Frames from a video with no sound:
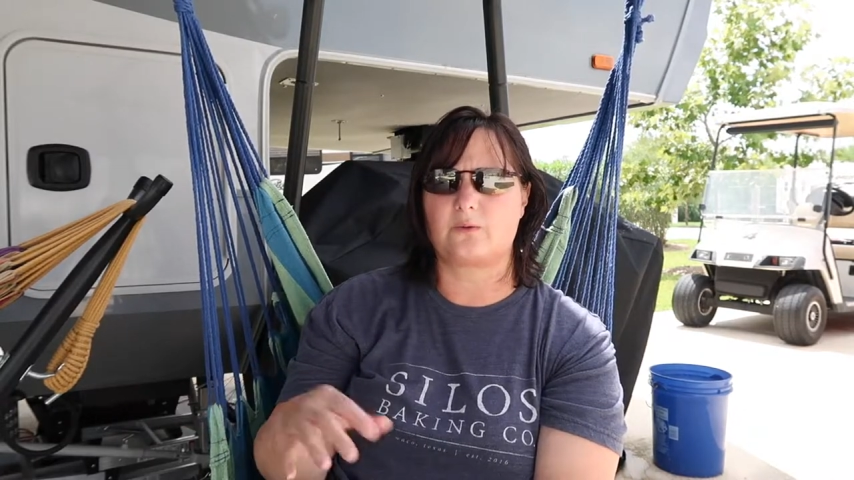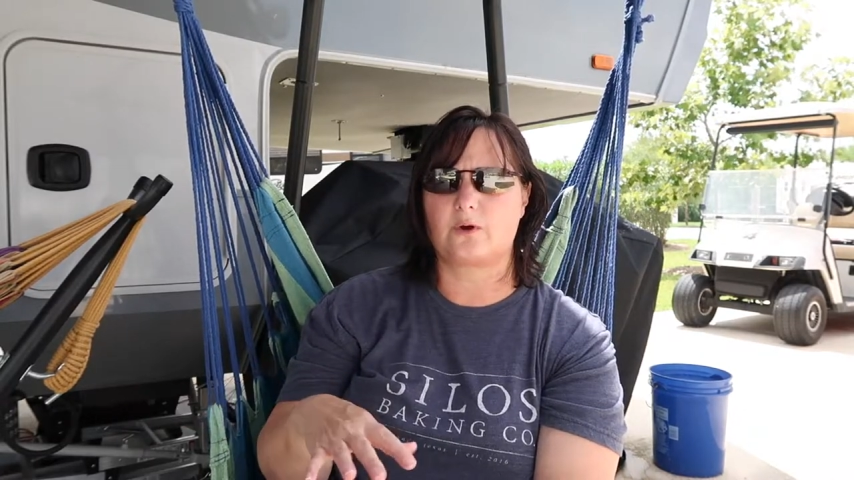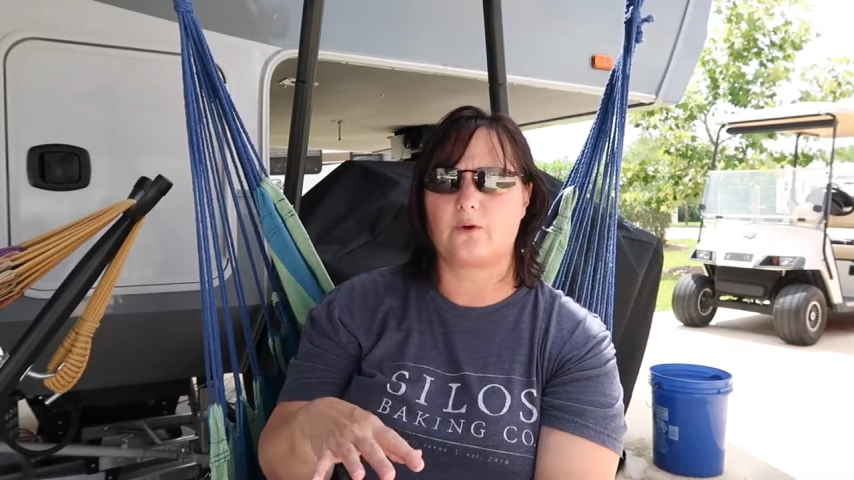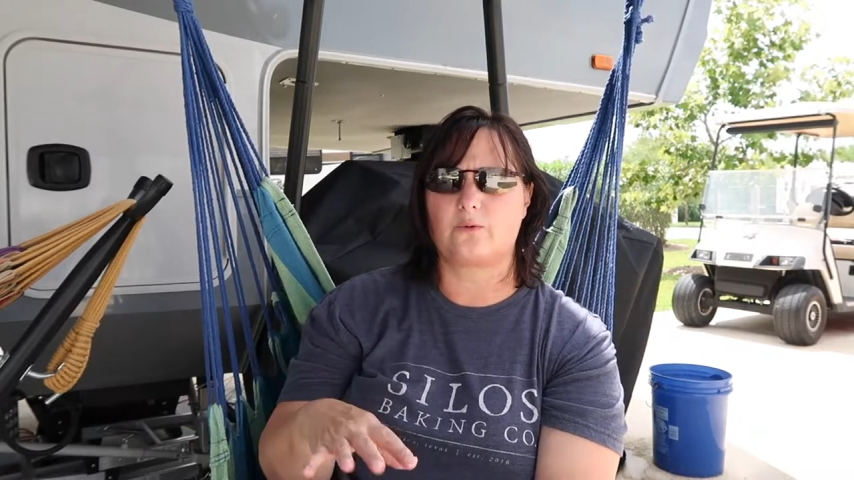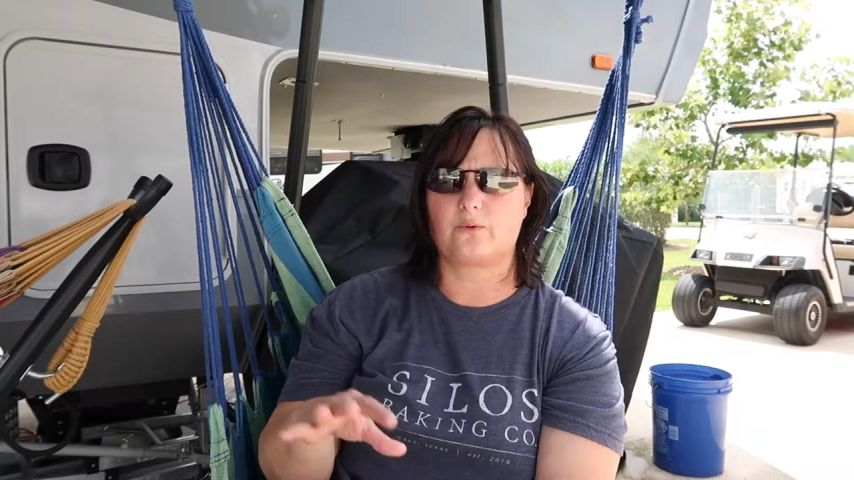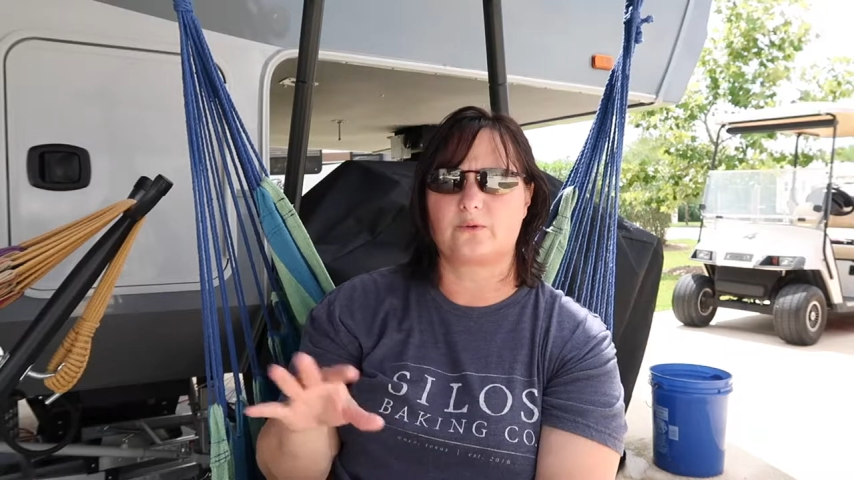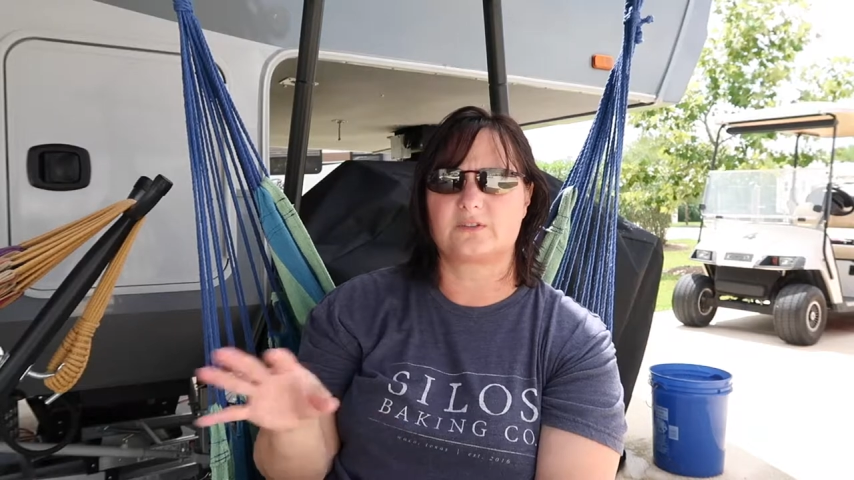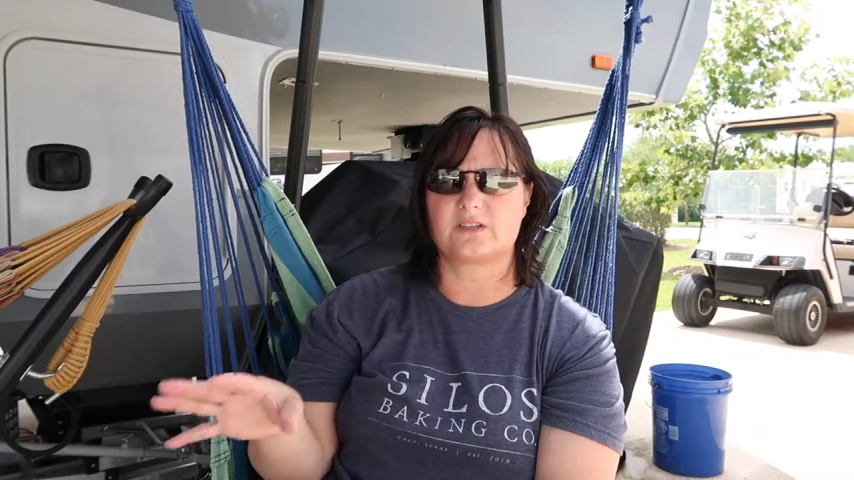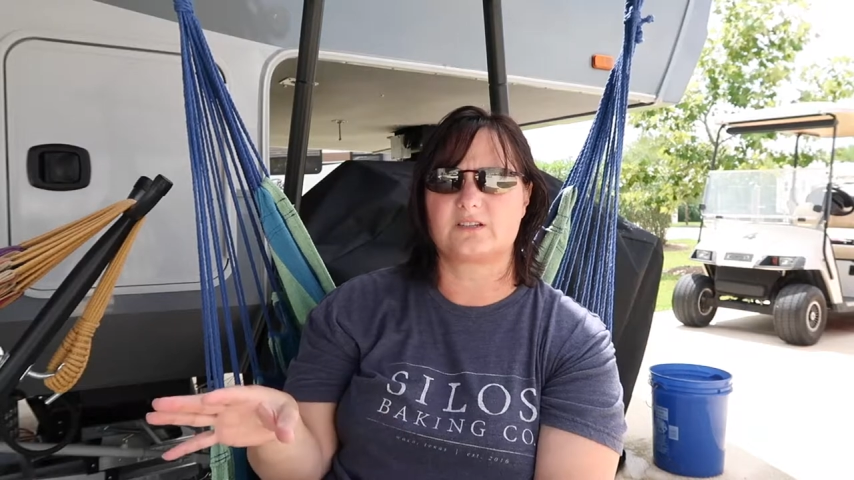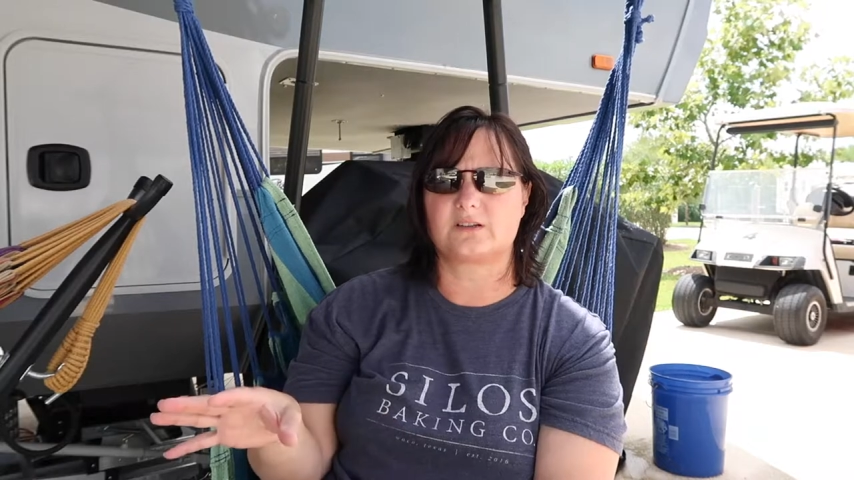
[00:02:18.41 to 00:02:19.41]
will go through a
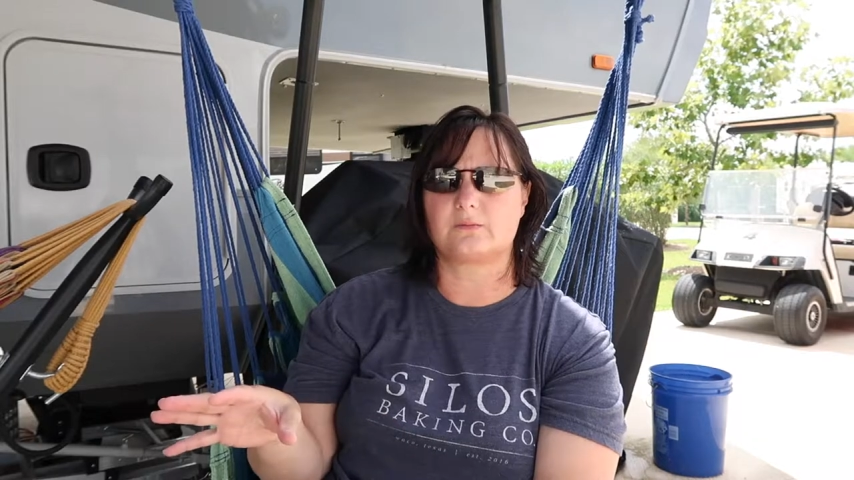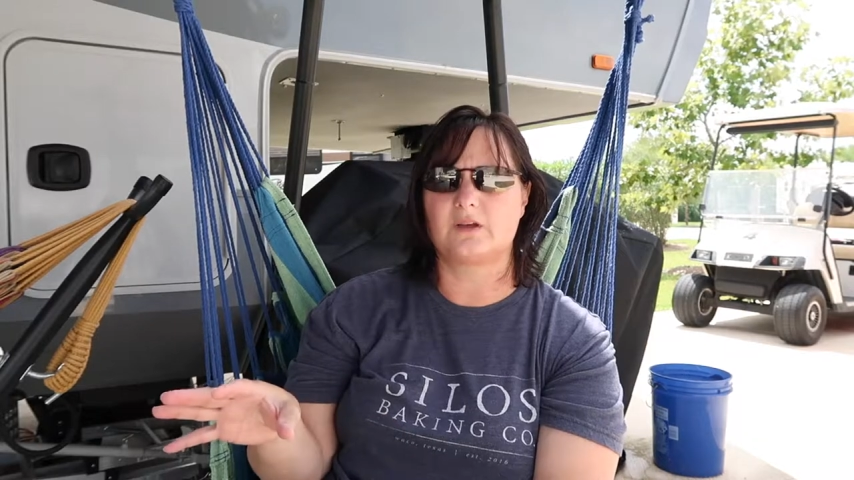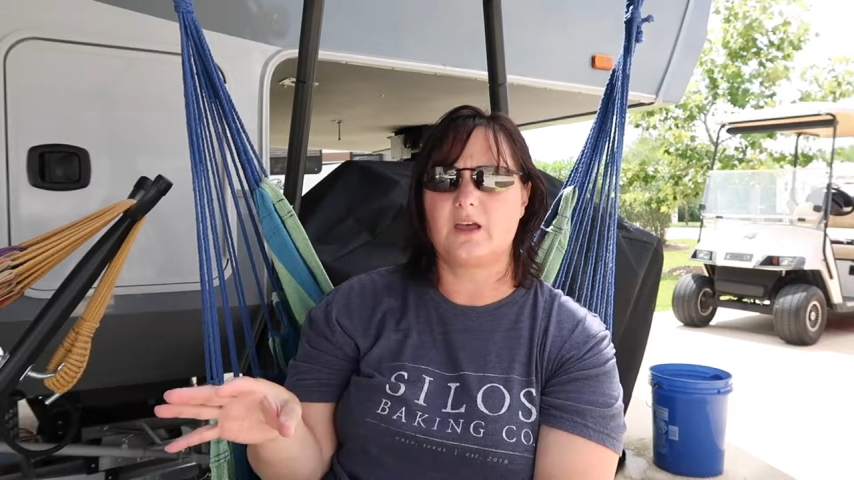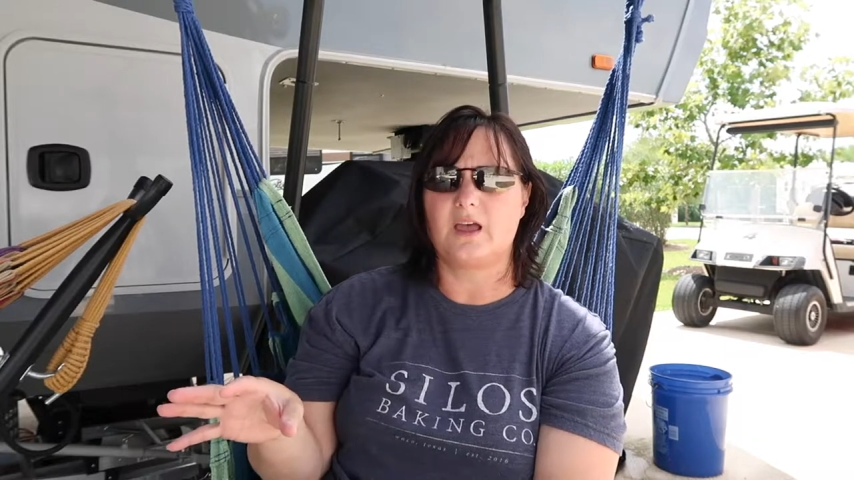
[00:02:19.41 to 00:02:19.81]
system